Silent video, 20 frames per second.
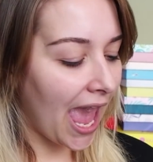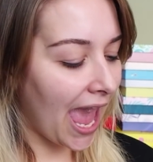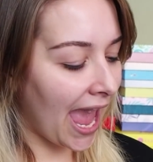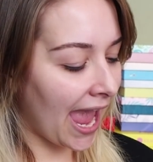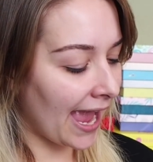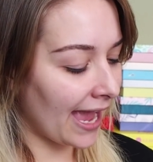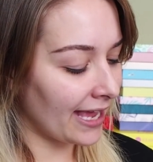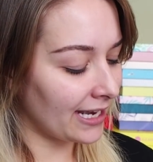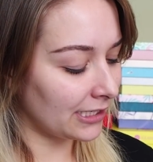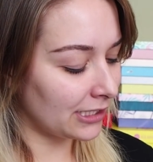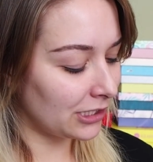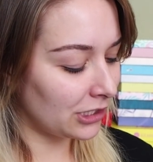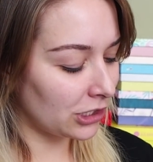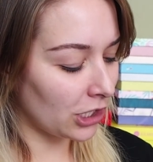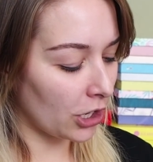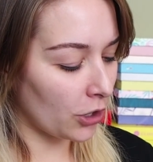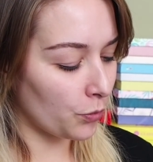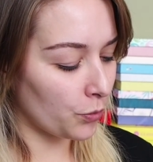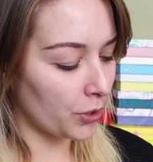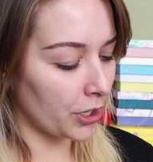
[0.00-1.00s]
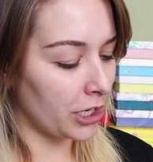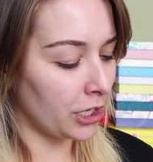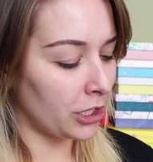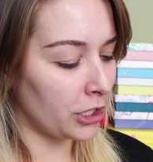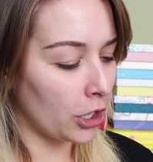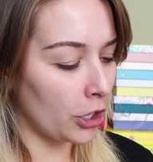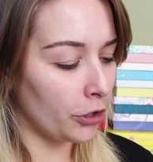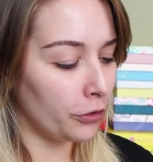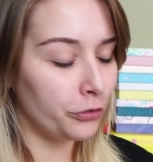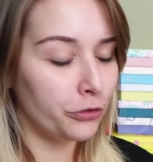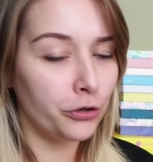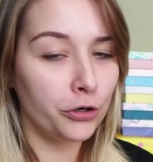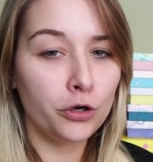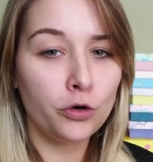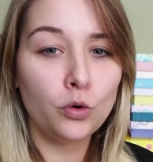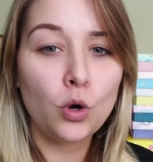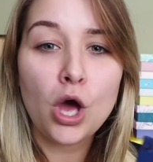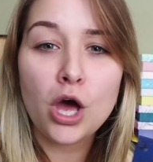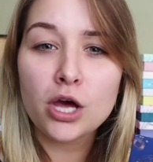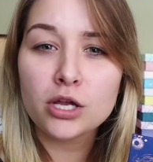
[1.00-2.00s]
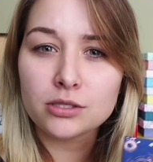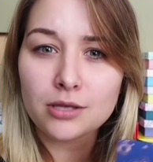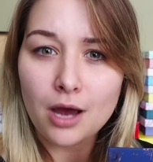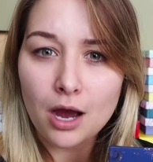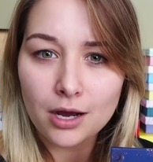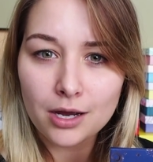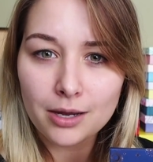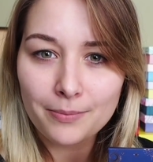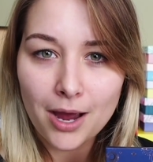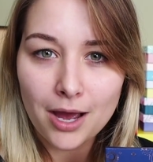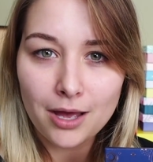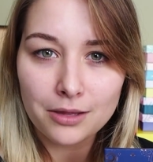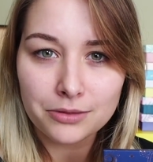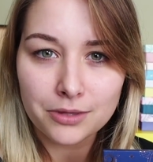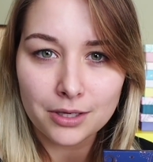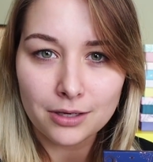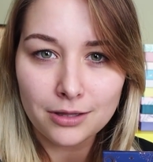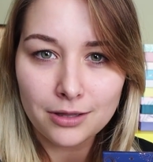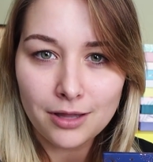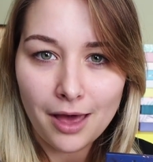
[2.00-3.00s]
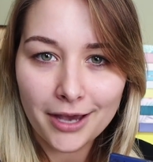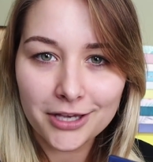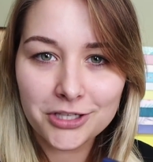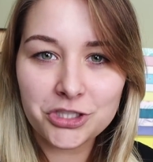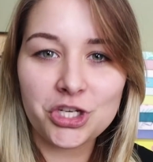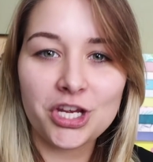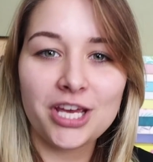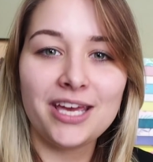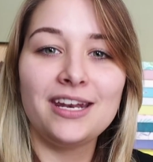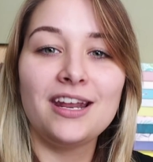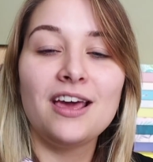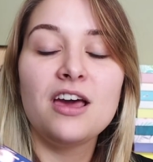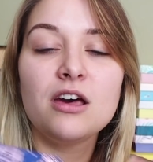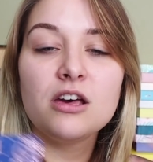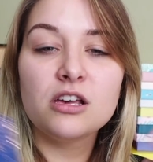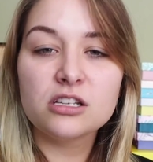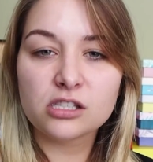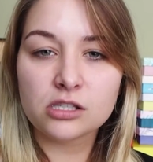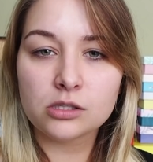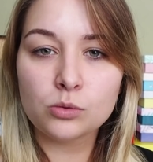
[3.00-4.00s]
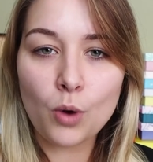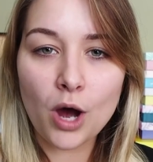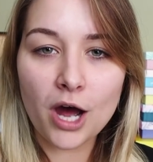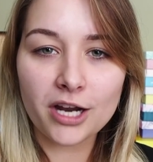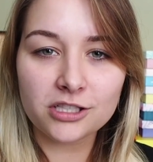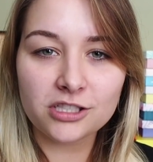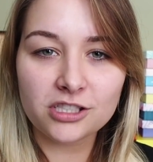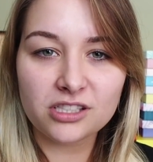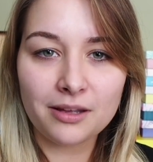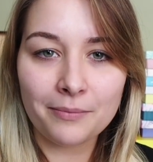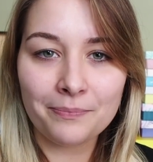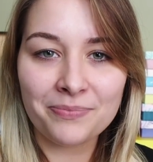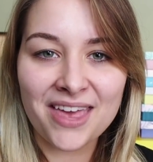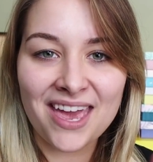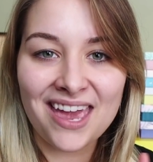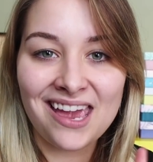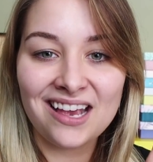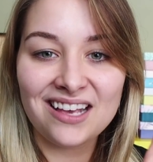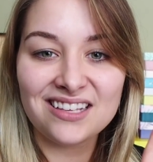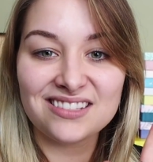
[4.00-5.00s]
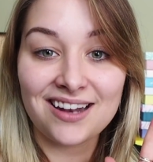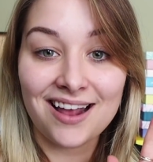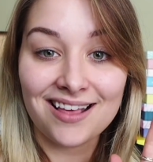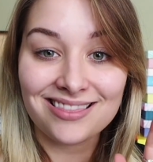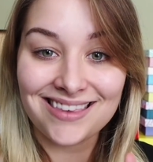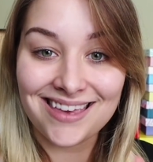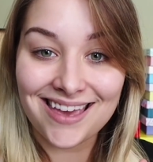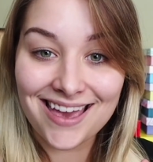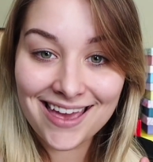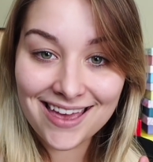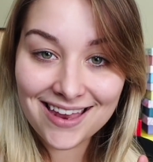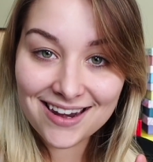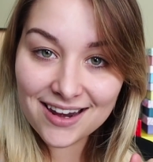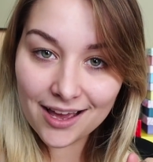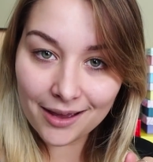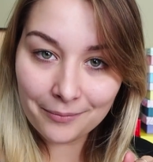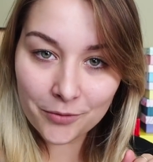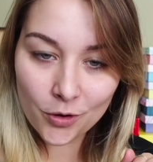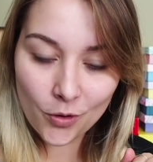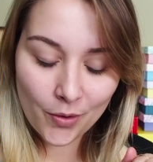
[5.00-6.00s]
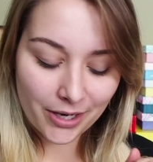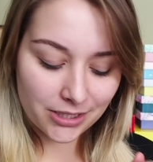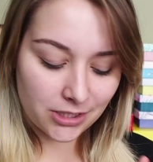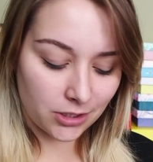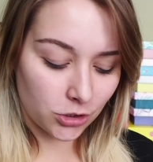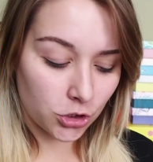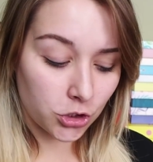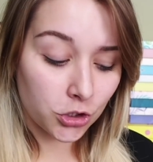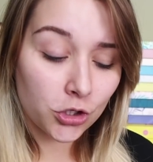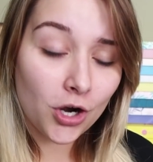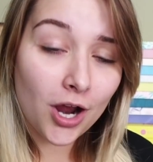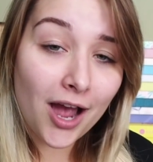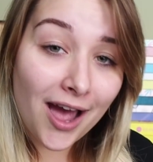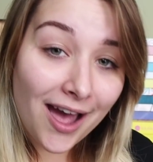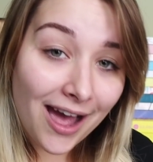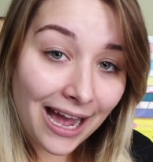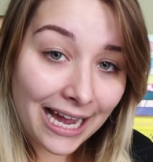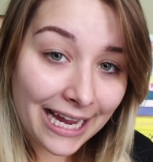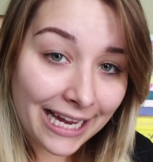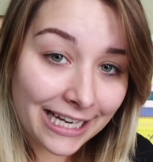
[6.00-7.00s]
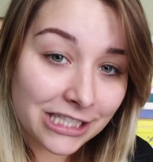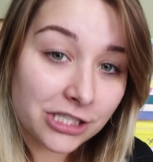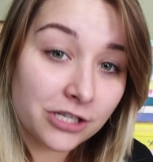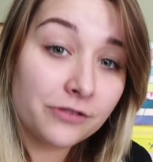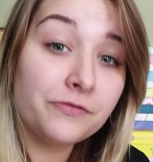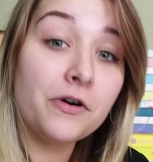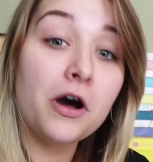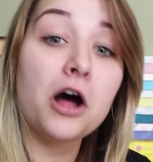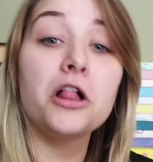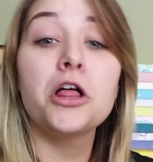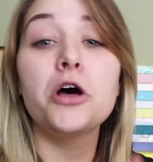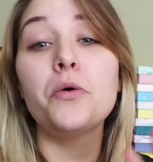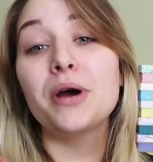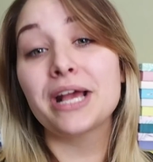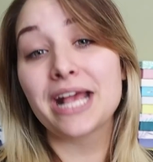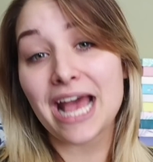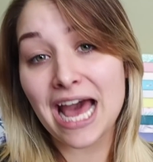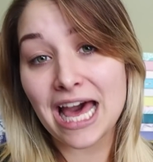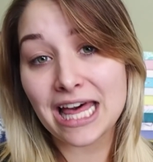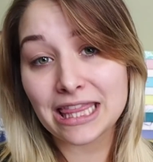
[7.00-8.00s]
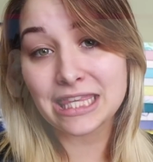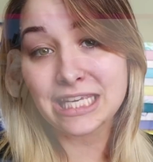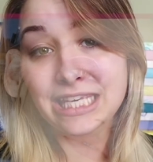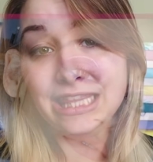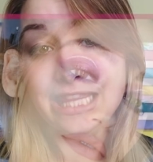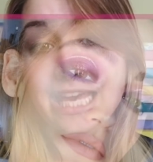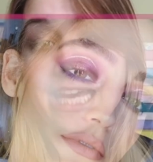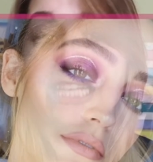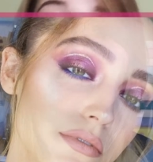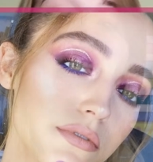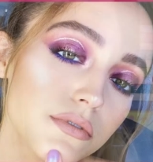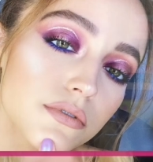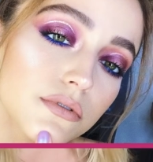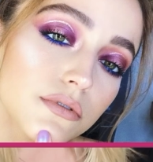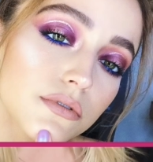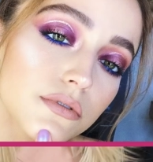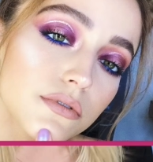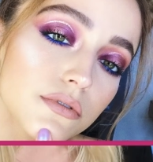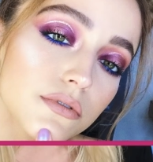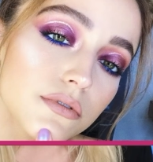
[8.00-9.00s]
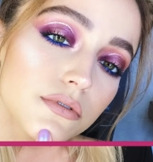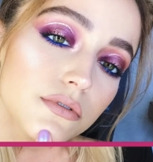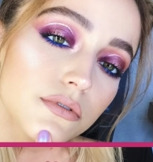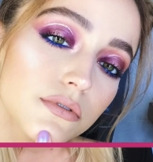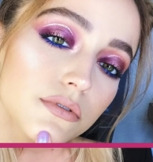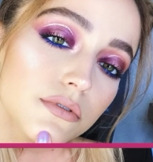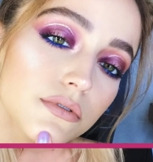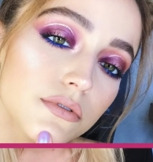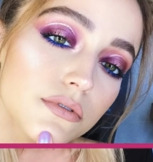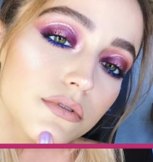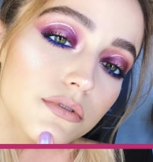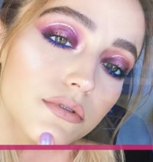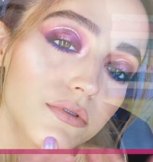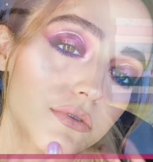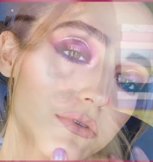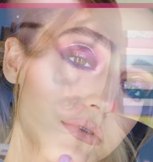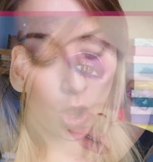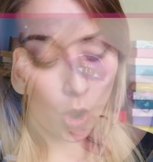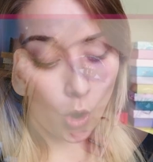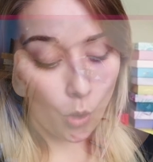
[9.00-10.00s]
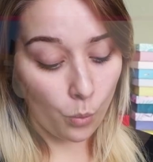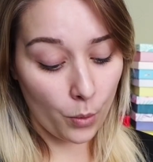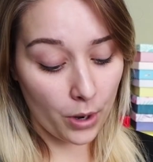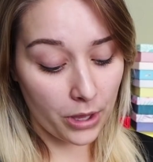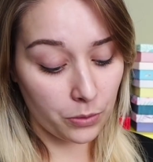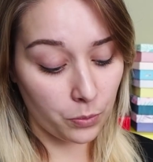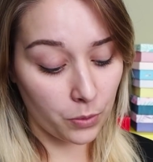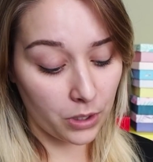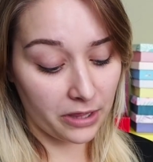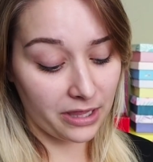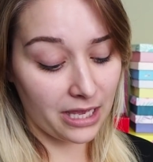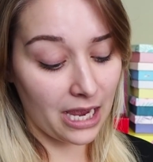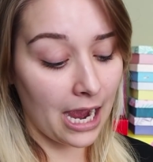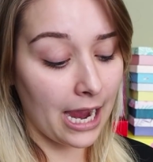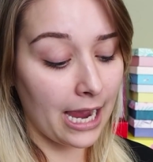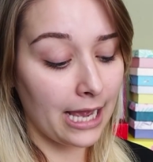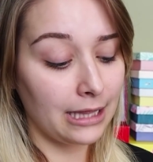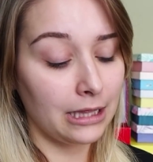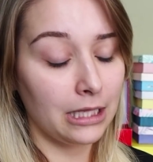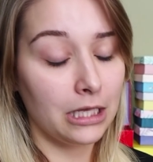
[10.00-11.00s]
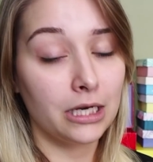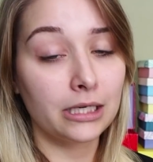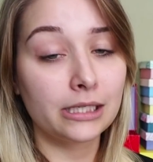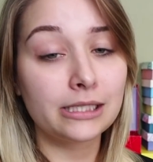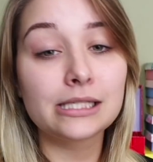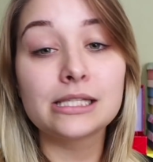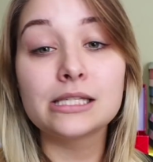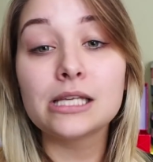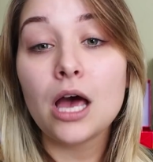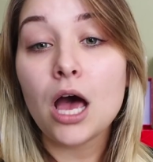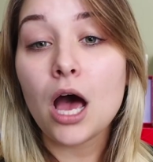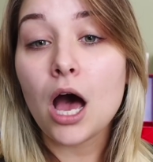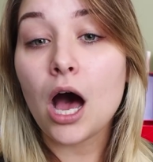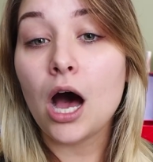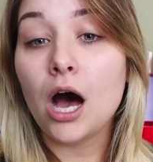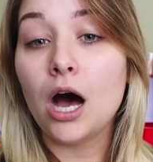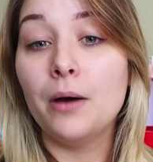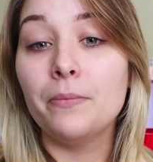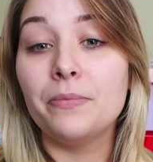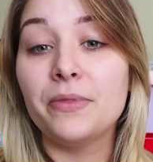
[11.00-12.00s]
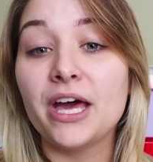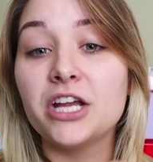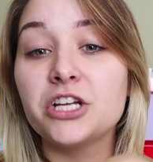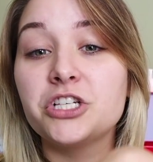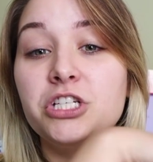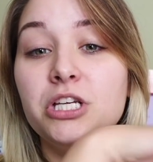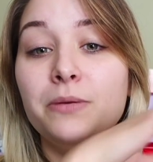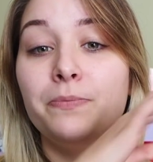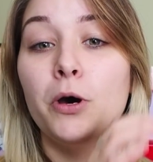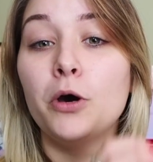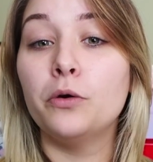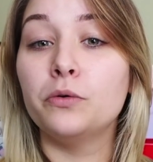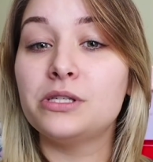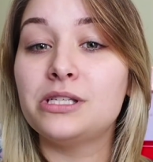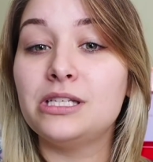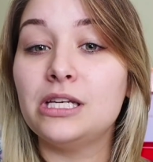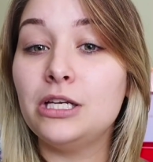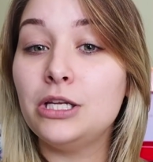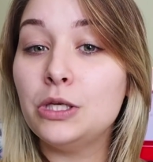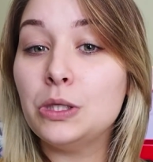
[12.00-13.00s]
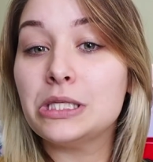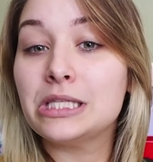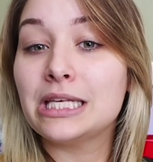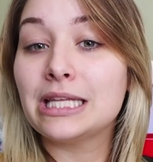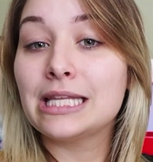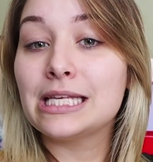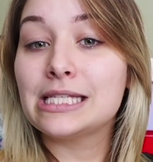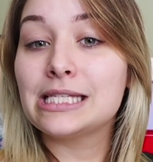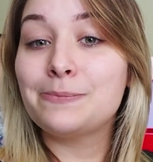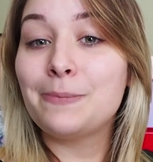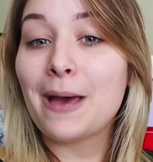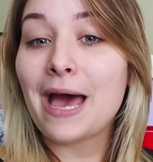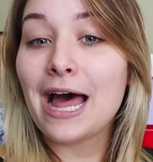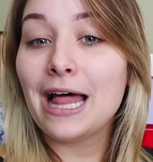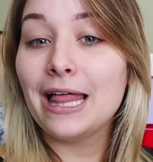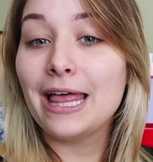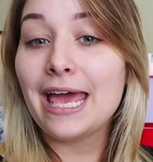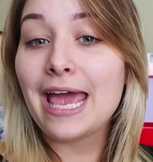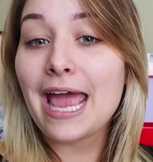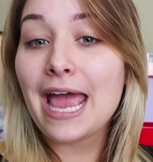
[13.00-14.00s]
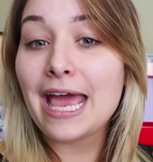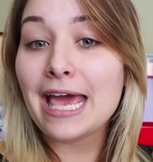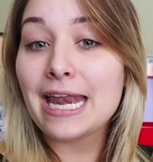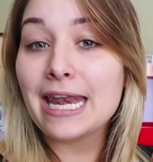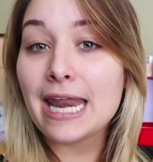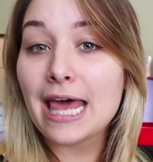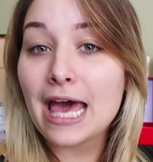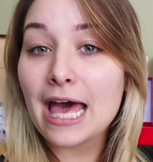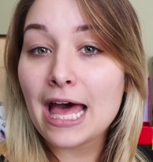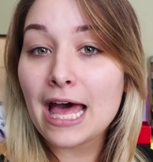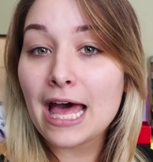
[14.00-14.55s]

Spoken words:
And so we're gonna go through, talk about the collection, swatch some things, and at the end I'm going to try to follow a Kathleenlights video tutorial with one of the eye looks that she posted using this palette, and